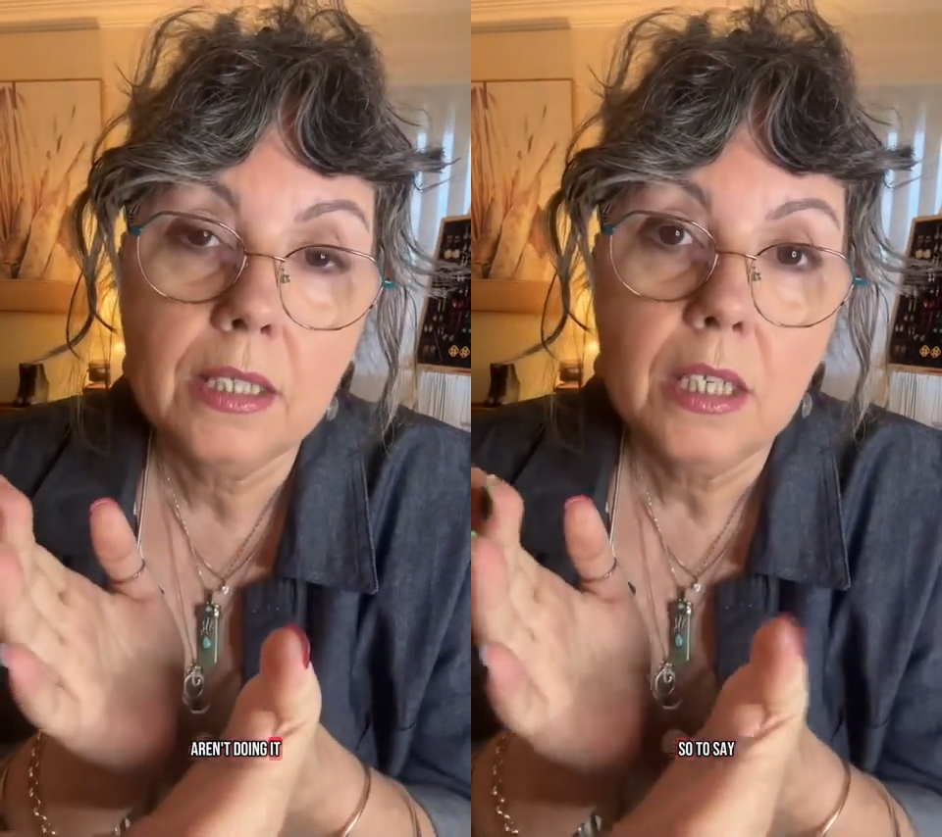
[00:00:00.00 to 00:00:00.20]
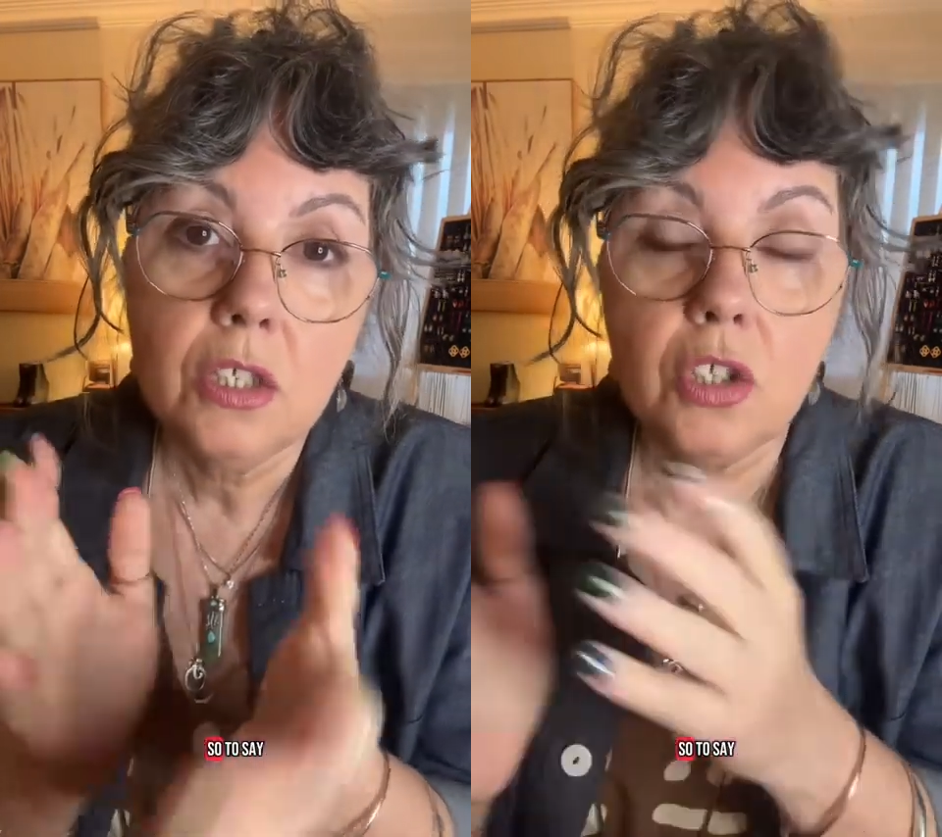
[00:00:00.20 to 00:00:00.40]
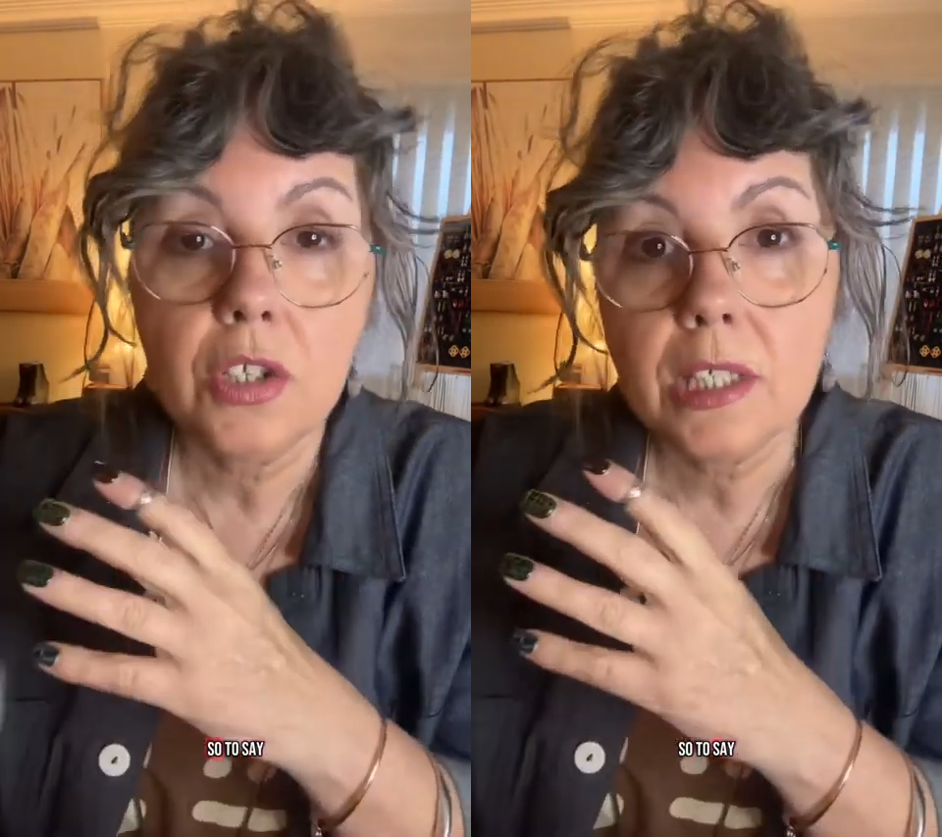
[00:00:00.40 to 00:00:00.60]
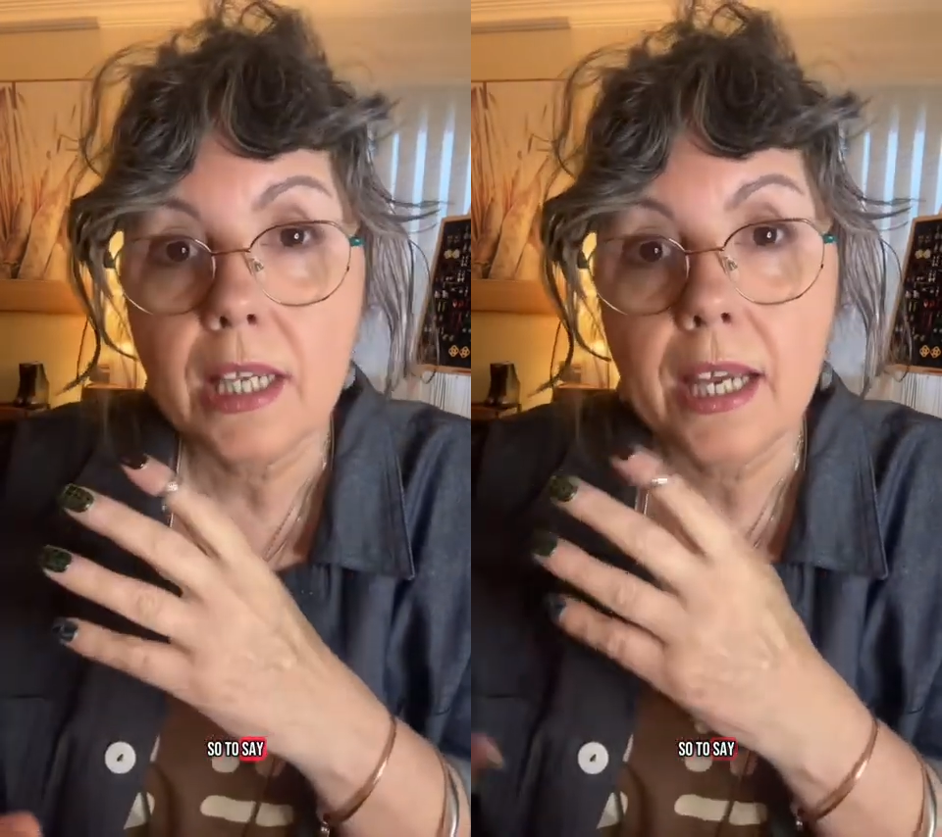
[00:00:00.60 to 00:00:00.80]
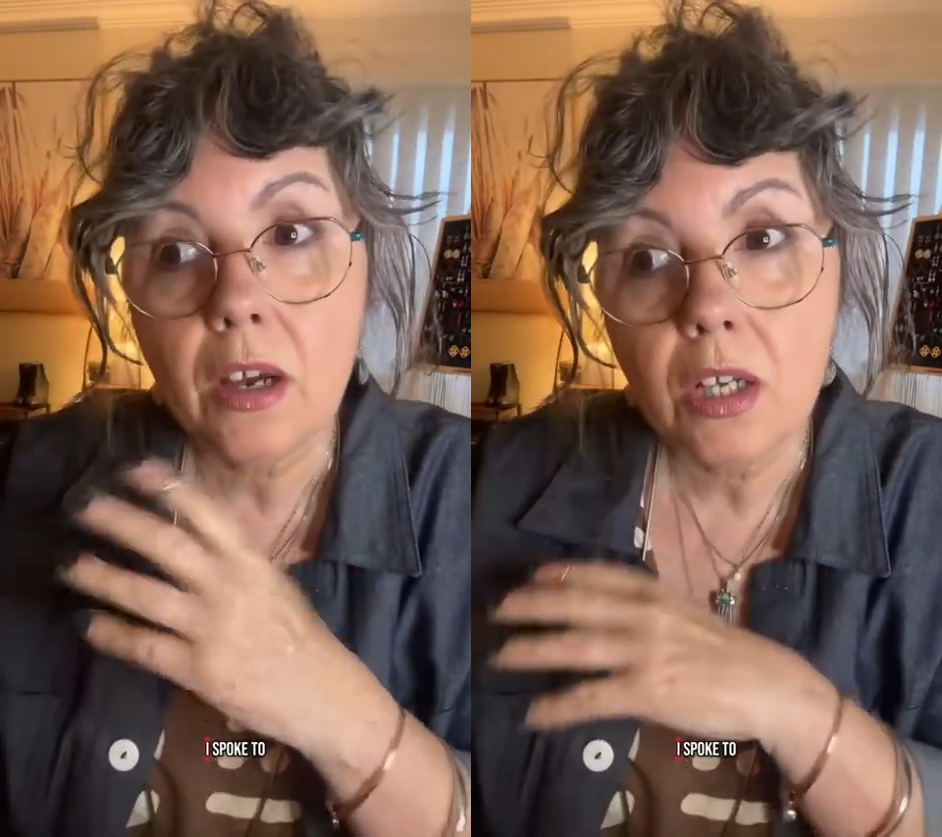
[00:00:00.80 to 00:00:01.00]
So to
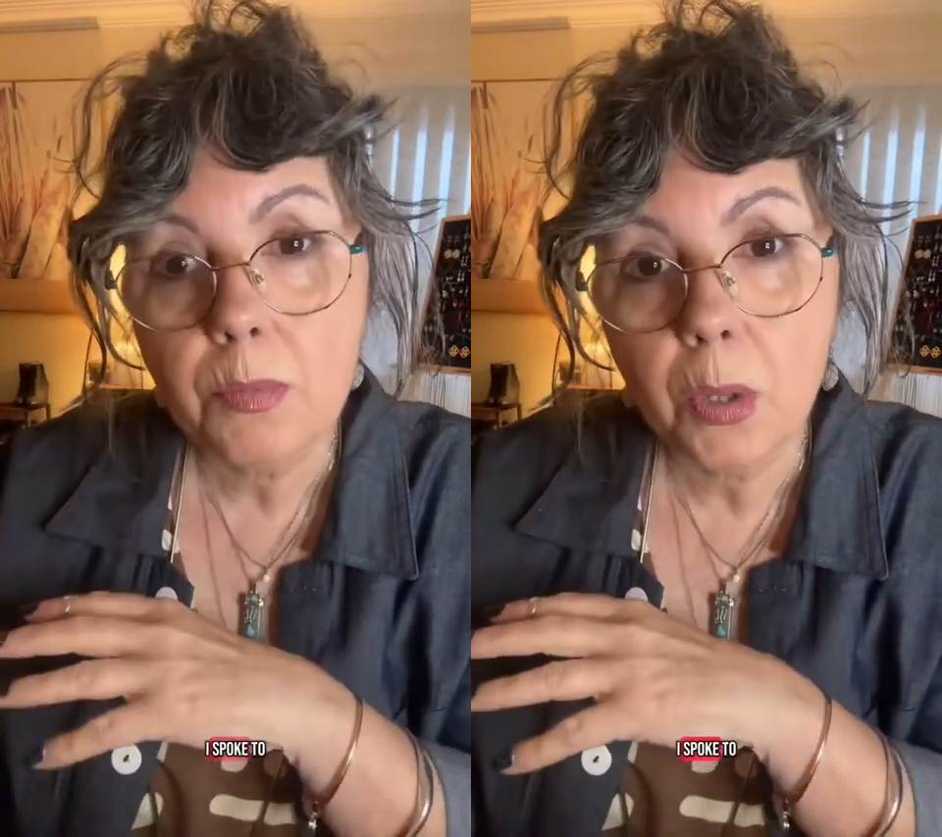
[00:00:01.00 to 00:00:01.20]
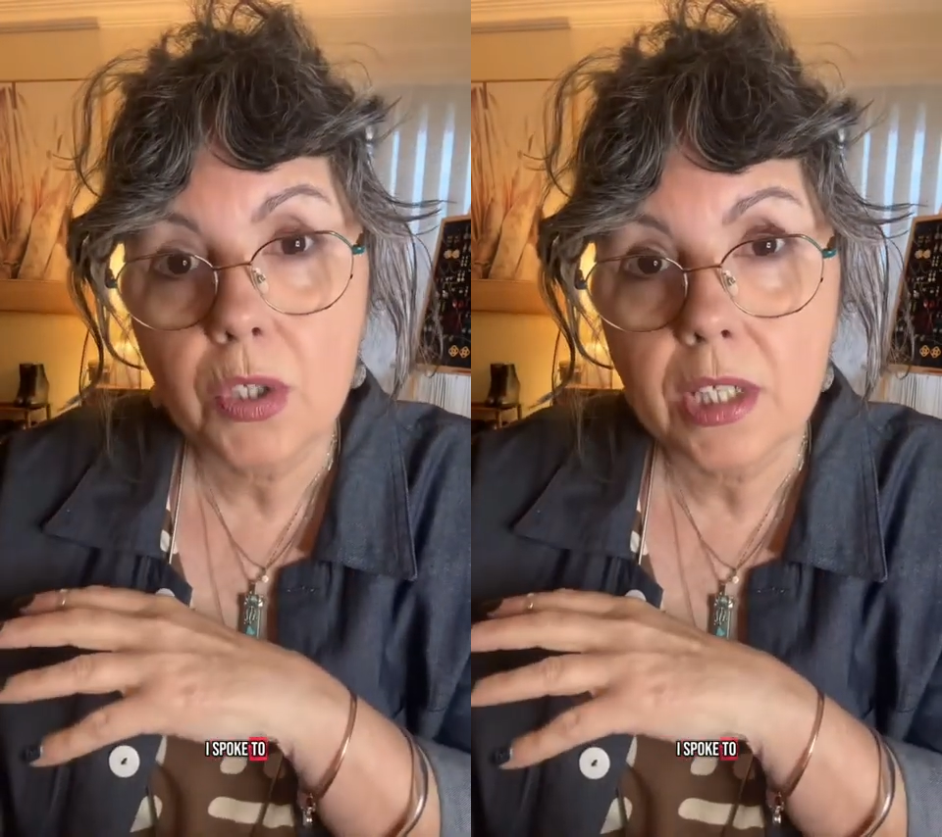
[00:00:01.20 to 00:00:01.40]
say I spoke to